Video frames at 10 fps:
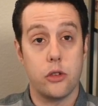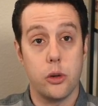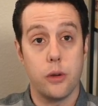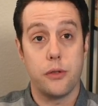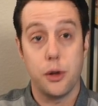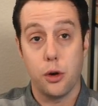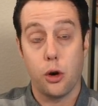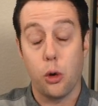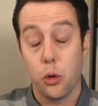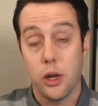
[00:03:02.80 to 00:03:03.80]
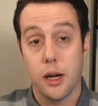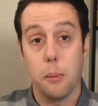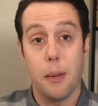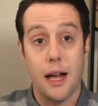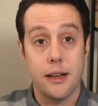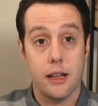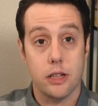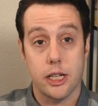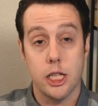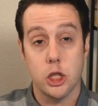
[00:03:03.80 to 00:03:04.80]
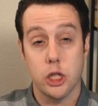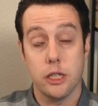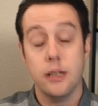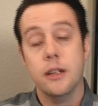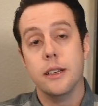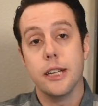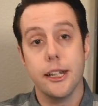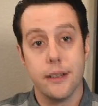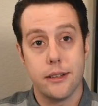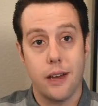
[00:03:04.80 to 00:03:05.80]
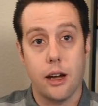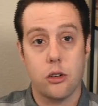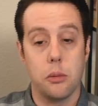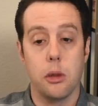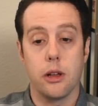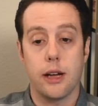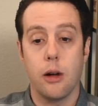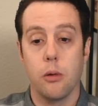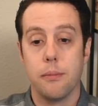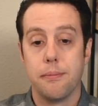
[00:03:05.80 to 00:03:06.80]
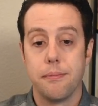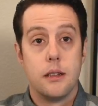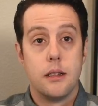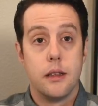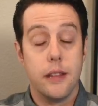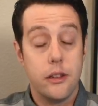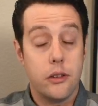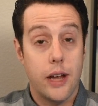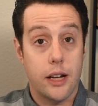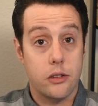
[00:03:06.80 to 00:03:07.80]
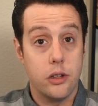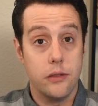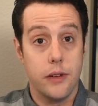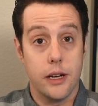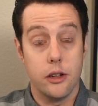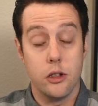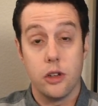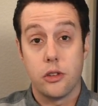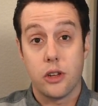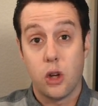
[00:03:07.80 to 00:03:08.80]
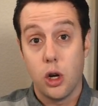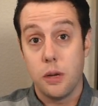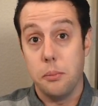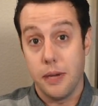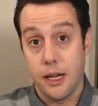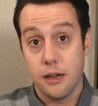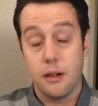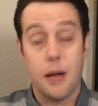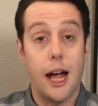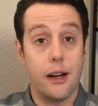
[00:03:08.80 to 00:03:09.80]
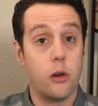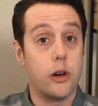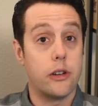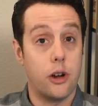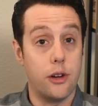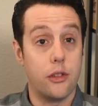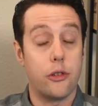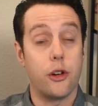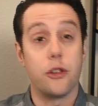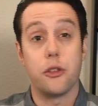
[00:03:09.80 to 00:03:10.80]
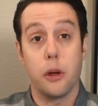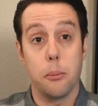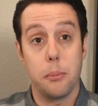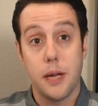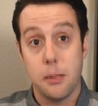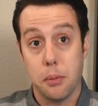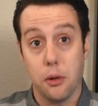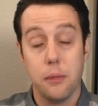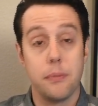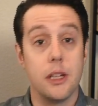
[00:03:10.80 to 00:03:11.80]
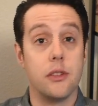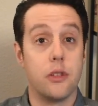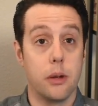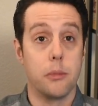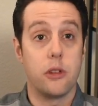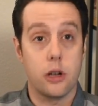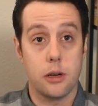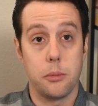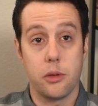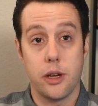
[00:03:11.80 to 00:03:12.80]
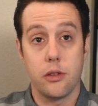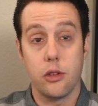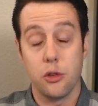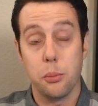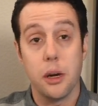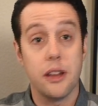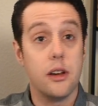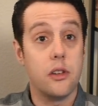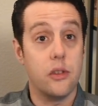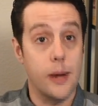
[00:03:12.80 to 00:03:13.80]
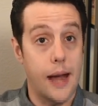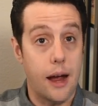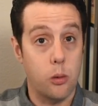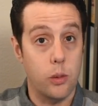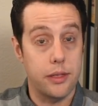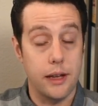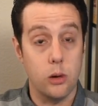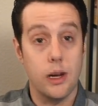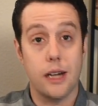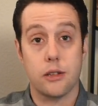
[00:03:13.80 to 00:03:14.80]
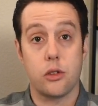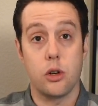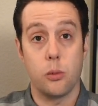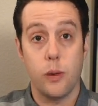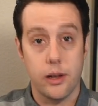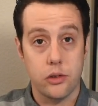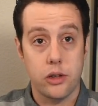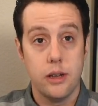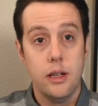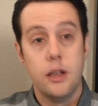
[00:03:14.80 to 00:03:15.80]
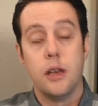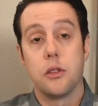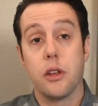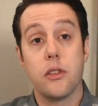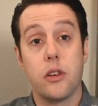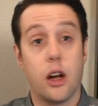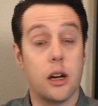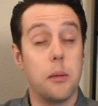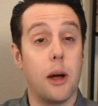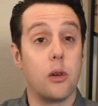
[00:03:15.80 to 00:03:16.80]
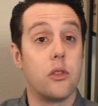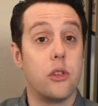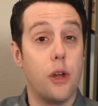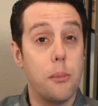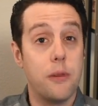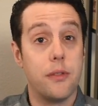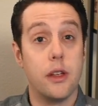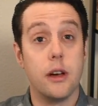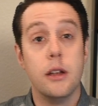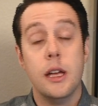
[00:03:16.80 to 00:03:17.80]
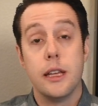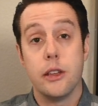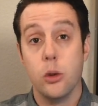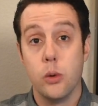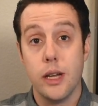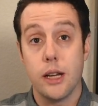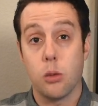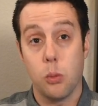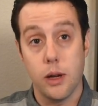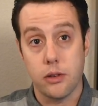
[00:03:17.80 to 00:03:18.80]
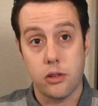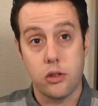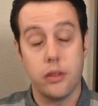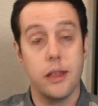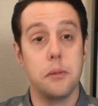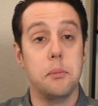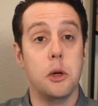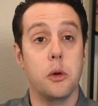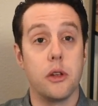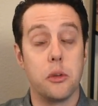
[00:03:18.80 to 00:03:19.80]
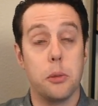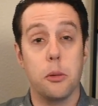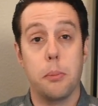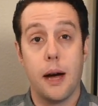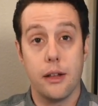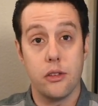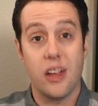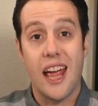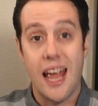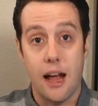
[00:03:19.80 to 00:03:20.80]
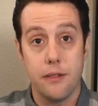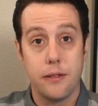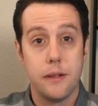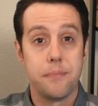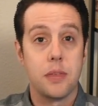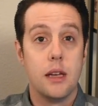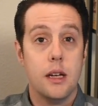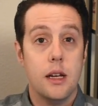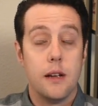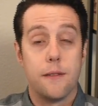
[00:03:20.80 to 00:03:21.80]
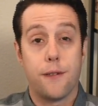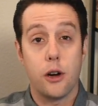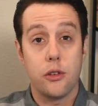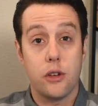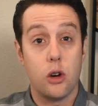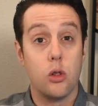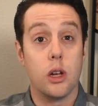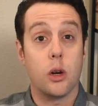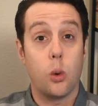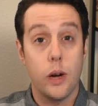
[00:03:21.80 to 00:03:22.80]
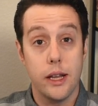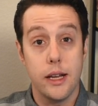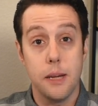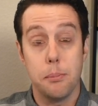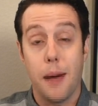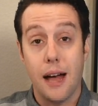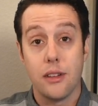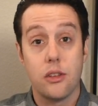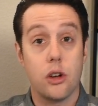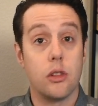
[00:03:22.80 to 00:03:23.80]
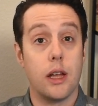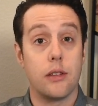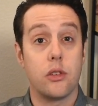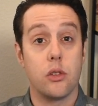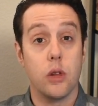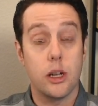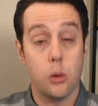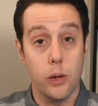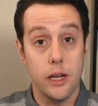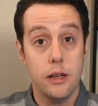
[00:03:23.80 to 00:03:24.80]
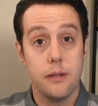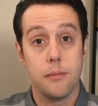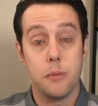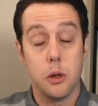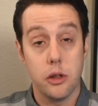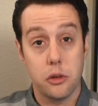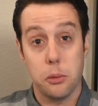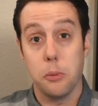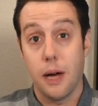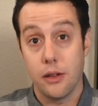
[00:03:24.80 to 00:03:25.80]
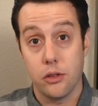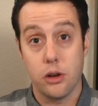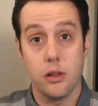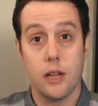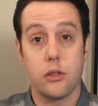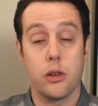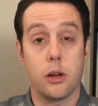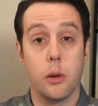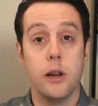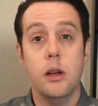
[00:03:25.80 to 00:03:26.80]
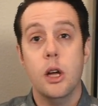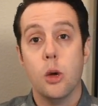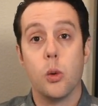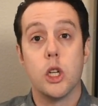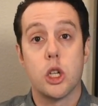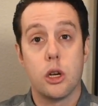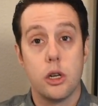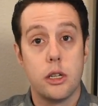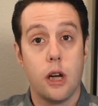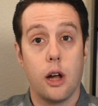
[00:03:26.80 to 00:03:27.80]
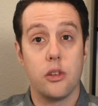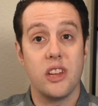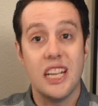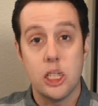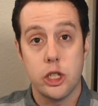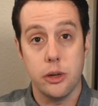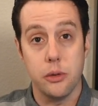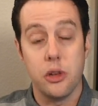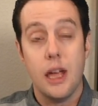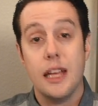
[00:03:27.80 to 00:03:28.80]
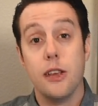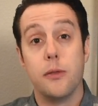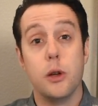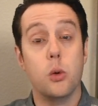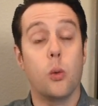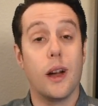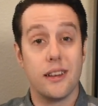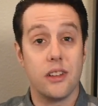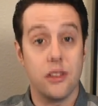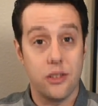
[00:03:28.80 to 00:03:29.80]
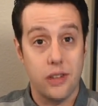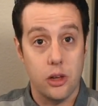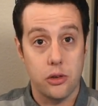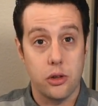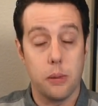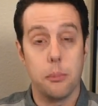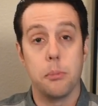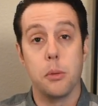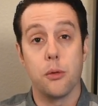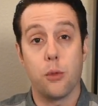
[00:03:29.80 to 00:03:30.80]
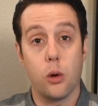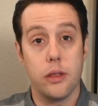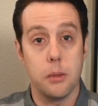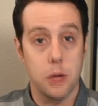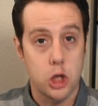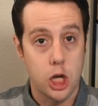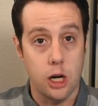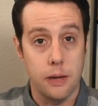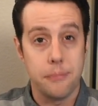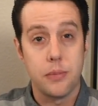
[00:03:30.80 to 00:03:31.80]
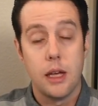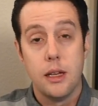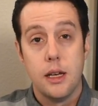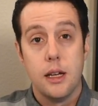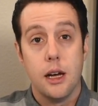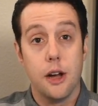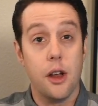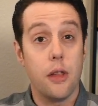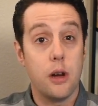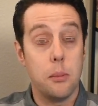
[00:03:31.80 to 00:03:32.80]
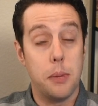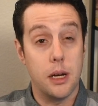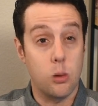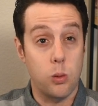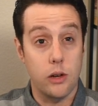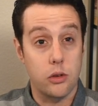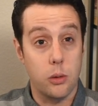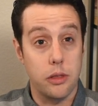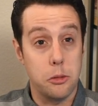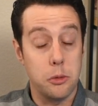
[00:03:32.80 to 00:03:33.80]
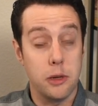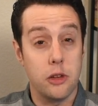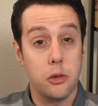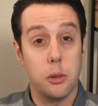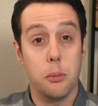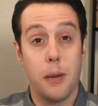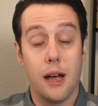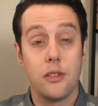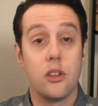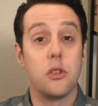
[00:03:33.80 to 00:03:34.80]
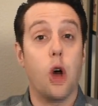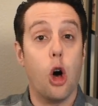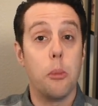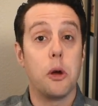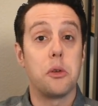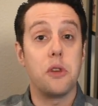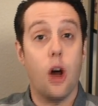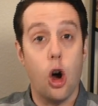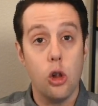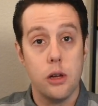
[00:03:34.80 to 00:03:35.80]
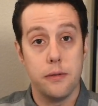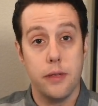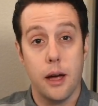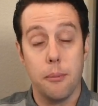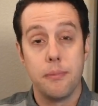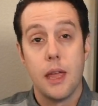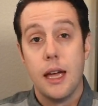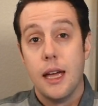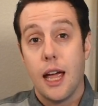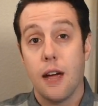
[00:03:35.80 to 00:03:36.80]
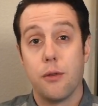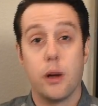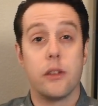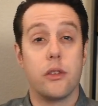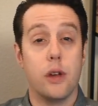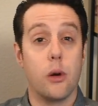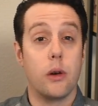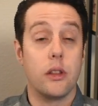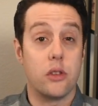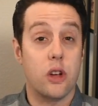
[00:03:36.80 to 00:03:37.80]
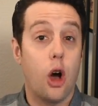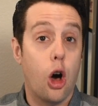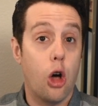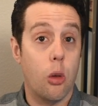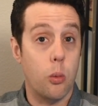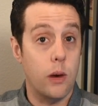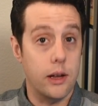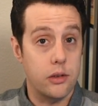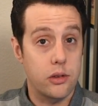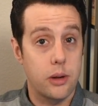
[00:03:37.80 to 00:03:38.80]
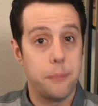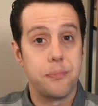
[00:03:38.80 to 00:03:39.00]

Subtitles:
you if you're holding a bond allocation in a taxable account. These tax advantages could mean higher returns for some people in some circumstances, but it is not without extra risk. So let's talk about some of the unique risks that municipal bonds have. First are liquidity. Bonds are less liquid, municipal bonds are less liquid, which could cause issues if you want to sell some before they mature. Another big risk with municipal bonds is almost all of them have what's known as call risk.